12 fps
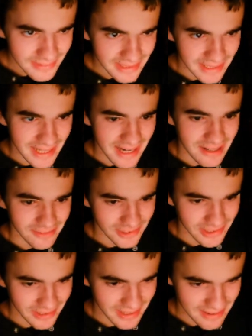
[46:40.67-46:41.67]
Yeah, I've
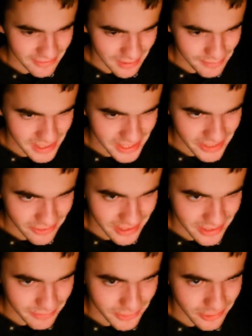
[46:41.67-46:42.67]
got Eva
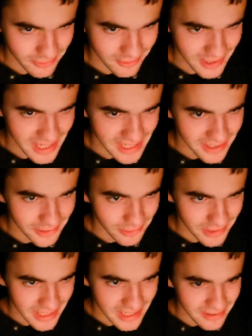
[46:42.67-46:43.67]
Beatrice, more really cool
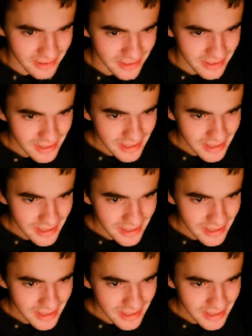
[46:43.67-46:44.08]
scenes.